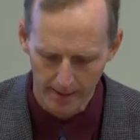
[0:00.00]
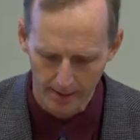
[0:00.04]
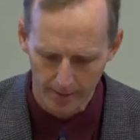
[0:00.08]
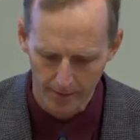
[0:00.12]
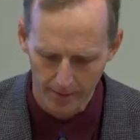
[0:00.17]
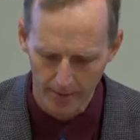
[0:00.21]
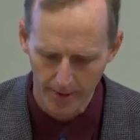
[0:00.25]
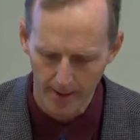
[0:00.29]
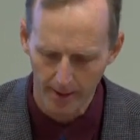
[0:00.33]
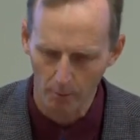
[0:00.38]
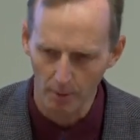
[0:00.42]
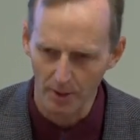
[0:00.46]

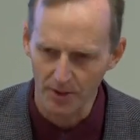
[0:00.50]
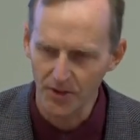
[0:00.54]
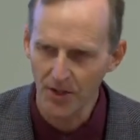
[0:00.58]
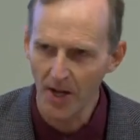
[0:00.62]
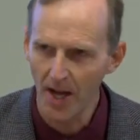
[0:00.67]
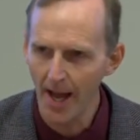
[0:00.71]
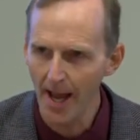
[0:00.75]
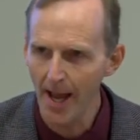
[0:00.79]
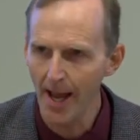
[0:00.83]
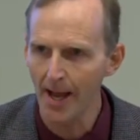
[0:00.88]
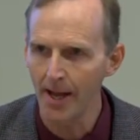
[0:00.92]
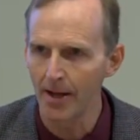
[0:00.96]
There were
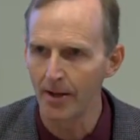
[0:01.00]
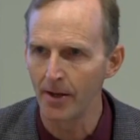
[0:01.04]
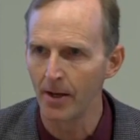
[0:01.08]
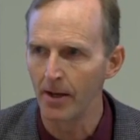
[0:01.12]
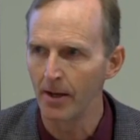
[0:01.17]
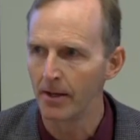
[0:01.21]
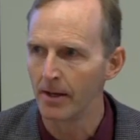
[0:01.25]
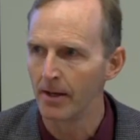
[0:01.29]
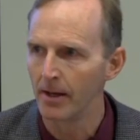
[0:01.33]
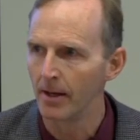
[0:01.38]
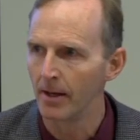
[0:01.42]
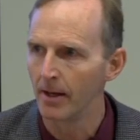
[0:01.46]
10
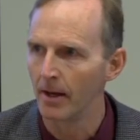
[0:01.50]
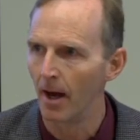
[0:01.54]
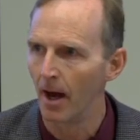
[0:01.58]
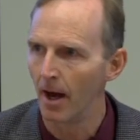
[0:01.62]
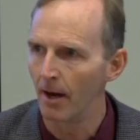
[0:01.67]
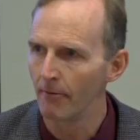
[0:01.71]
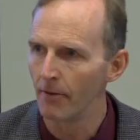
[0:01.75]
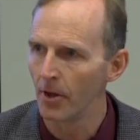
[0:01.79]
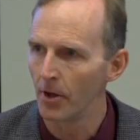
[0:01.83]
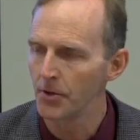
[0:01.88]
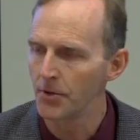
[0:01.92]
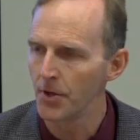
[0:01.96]

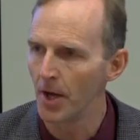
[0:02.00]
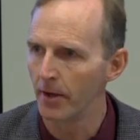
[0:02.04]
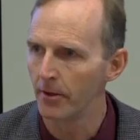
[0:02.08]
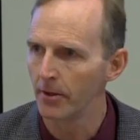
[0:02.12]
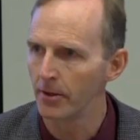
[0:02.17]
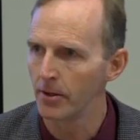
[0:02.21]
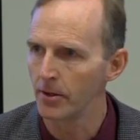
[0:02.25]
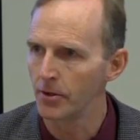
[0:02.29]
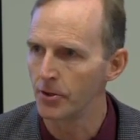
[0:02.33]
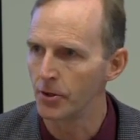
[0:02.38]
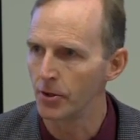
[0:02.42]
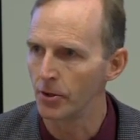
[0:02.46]
of those
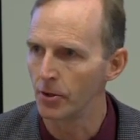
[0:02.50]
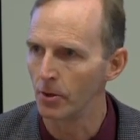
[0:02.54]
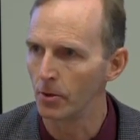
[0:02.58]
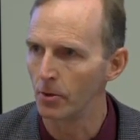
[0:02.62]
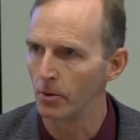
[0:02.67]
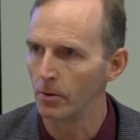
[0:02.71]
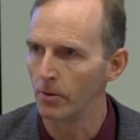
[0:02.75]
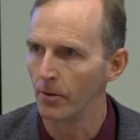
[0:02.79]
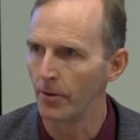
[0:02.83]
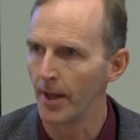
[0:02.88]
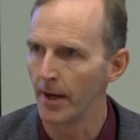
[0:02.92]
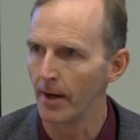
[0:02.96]

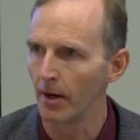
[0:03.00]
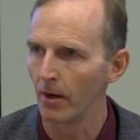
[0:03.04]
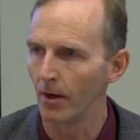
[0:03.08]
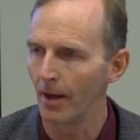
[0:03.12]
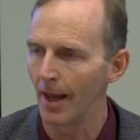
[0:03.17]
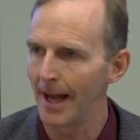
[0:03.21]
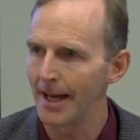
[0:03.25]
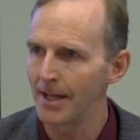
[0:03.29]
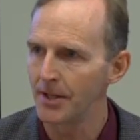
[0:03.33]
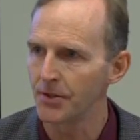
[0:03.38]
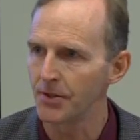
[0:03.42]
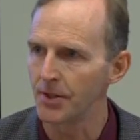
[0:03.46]
102 that are
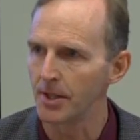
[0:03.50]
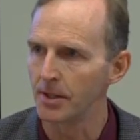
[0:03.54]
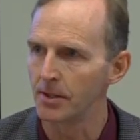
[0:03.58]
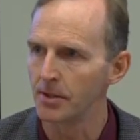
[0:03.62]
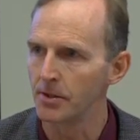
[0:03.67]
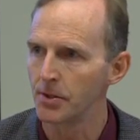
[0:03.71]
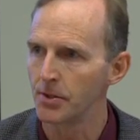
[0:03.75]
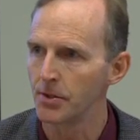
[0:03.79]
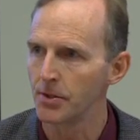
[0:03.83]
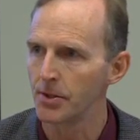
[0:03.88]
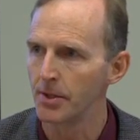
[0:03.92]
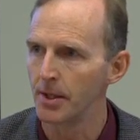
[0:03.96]

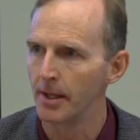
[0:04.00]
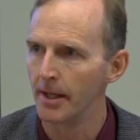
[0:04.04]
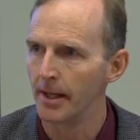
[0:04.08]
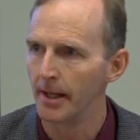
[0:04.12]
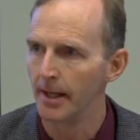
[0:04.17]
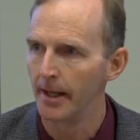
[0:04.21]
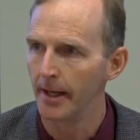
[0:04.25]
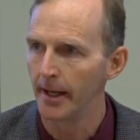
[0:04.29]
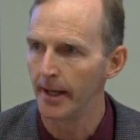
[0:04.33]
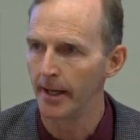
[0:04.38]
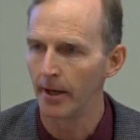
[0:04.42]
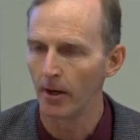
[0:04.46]
licensed
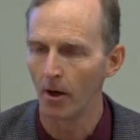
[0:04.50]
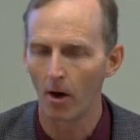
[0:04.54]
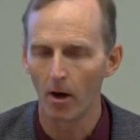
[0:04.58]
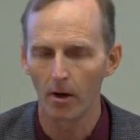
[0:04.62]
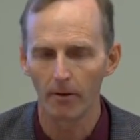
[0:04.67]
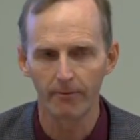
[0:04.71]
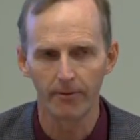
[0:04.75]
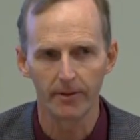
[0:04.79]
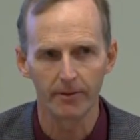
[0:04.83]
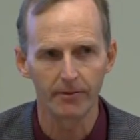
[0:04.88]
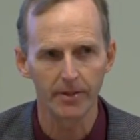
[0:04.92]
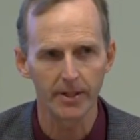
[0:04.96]
in
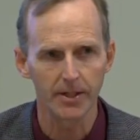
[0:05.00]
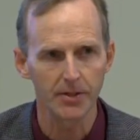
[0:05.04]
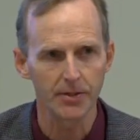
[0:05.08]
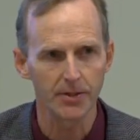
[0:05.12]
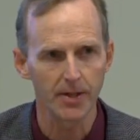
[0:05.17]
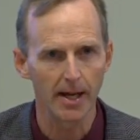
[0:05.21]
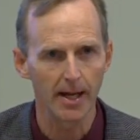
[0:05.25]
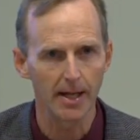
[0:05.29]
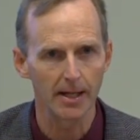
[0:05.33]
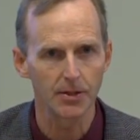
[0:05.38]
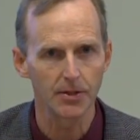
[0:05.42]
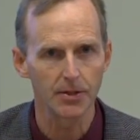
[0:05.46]
all 50
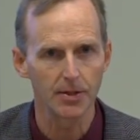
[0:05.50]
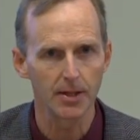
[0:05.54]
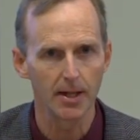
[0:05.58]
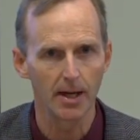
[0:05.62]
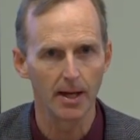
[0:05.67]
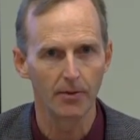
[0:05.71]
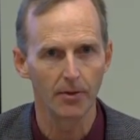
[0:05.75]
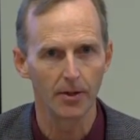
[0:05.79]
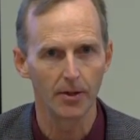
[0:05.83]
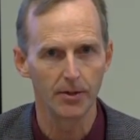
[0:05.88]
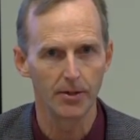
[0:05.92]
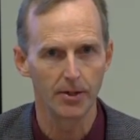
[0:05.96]
states
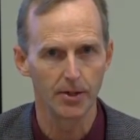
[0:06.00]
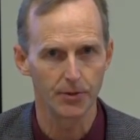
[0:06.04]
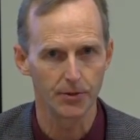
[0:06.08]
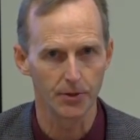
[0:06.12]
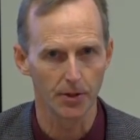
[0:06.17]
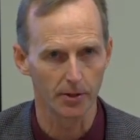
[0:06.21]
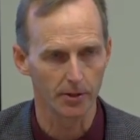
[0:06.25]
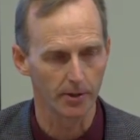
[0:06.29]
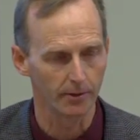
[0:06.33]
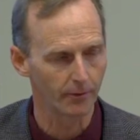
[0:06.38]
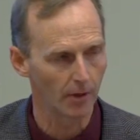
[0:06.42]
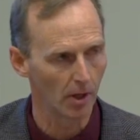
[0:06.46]
and the
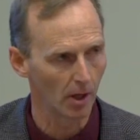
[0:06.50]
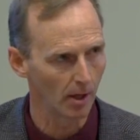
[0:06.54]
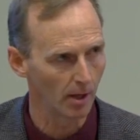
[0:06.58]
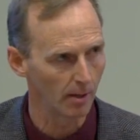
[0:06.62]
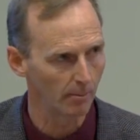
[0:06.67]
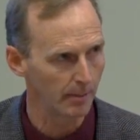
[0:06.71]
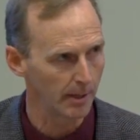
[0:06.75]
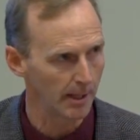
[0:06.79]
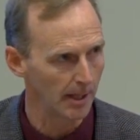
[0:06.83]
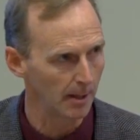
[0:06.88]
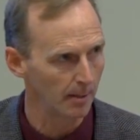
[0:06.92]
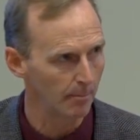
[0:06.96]
District of
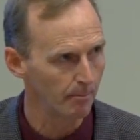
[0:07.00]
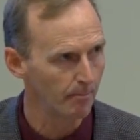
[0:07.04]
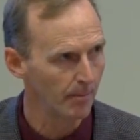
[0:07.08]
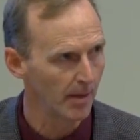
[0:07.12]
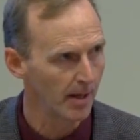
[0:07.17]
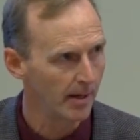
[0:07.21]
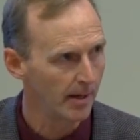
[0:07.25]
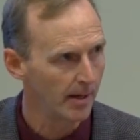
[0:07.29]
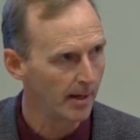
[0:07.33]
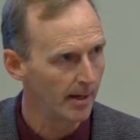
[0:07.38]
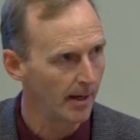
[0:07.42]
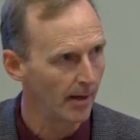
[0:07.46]
Columbia.
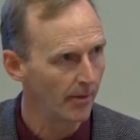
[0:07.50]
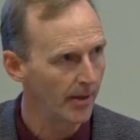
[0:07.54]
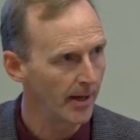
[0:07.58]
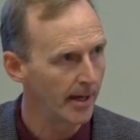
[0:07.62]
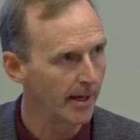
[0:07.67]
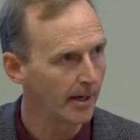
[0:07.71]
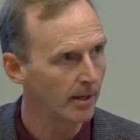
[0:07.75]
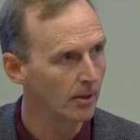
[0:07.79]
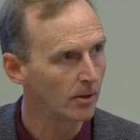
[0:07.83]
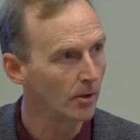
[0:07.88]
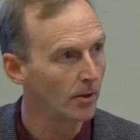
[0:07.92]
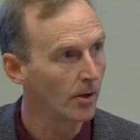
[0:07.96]
And they
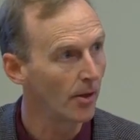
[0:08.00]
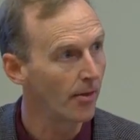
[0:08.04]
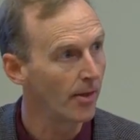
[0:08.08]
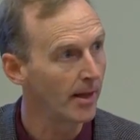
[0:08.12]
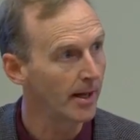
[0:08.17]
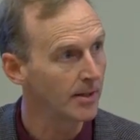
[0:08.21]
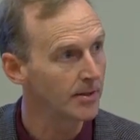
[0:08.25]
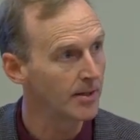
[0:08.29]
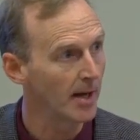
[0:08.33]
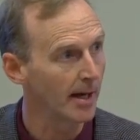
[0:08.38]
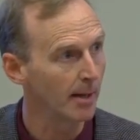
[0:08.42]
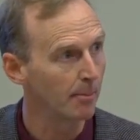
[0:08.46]
included
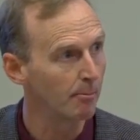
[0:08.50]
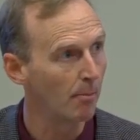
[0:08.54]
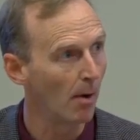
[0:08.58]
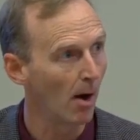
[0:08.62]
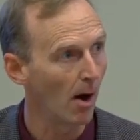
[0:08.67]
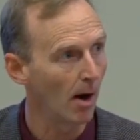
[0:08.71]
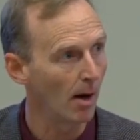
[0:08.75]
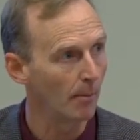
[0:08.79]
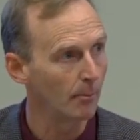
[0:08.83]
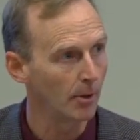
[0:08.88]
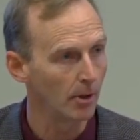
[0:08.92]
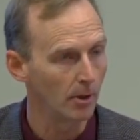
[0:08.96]
things like
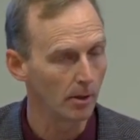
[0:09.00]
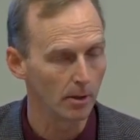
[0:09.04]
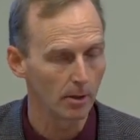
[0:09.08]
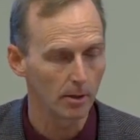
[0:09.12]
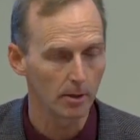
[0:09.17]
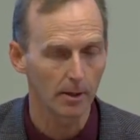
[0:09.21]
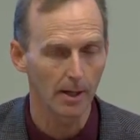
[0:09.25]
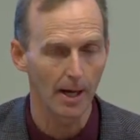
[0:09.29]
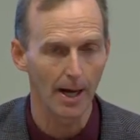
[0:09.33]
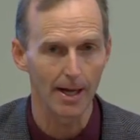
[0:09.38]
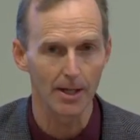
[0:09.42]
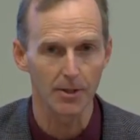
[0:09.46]
barber,
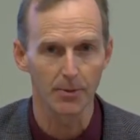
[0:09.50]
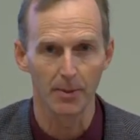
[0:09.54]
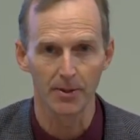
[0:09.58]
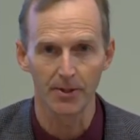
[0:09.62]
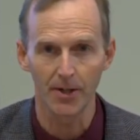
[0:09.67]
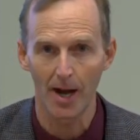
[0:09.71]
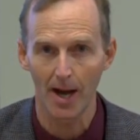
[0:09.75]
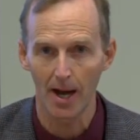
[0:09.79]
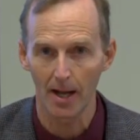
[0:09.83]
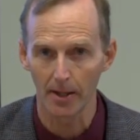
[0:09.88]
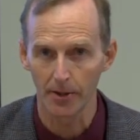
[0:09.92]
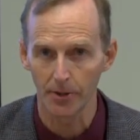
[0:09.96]

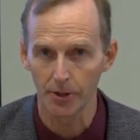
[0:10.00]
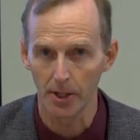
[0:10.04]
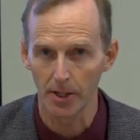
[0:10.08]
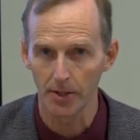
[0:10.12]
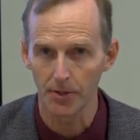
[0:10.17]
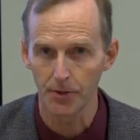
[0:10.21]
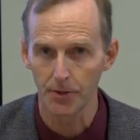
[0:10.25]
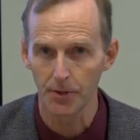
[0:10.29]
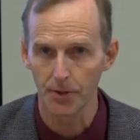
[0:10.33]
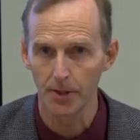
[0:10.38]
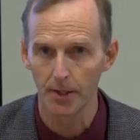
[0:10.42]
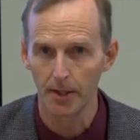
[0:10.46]

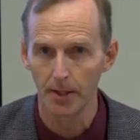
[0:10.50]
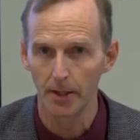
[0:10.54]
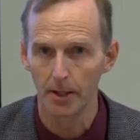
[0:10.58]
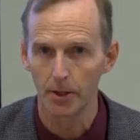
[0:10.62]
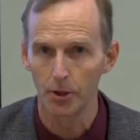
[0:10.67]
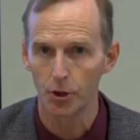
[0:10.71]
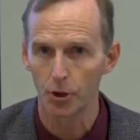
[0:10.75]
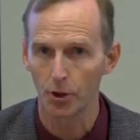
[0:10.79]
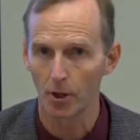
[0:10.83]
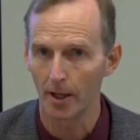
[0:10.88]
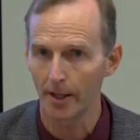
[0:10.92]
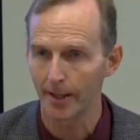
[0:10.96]
cosmetologist,
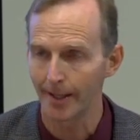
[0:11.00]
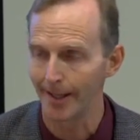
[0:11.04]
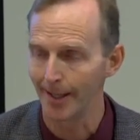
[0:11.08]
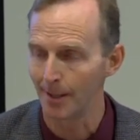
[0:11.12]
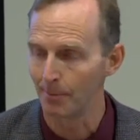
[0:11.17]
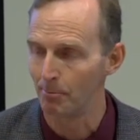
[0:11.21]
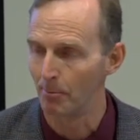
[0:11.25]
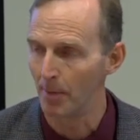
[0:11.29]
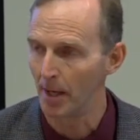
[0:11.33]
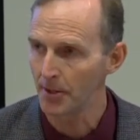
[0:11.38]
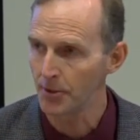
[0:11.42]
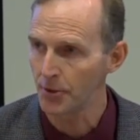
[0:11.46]
truck
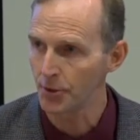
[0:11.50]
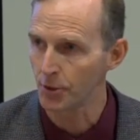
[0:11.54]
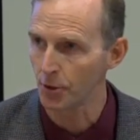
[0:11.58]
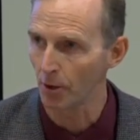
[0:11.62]
and bus